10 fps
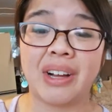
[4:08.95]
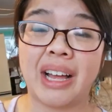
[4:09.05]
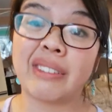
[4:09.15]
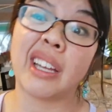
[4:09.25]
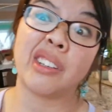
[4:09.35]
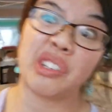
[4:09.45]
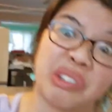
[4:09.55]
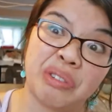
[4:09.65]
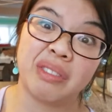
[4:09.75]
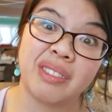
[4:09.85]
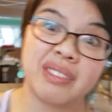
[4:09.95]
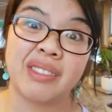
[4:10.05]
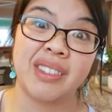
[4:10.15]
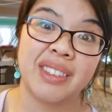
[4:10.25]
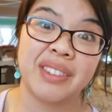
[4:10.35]
Well, I have to cut two.
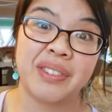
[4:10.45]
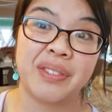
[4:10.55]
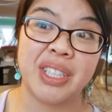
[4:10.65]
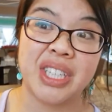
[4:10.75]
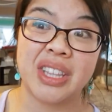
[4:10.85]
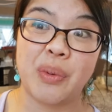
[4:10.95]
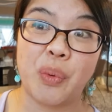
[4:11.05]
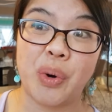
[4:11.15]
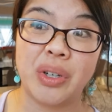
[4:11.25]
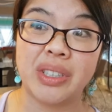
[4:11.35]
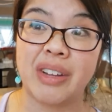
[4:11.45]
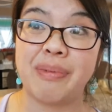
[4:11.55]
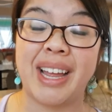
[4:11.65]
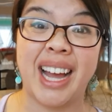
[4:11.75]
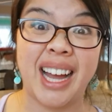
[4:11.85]
Which in the world
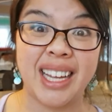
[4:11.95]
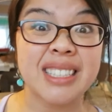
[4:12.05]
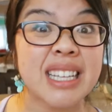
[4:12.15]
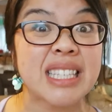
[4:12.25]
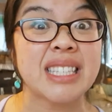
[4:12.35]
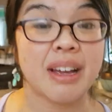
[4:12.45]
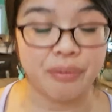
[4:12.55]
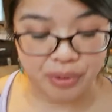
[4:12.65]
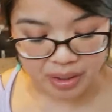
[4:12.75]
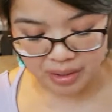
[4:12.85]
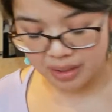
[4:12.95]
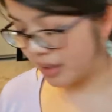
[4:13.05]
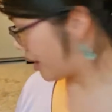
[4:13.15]
of my eyes, it's several.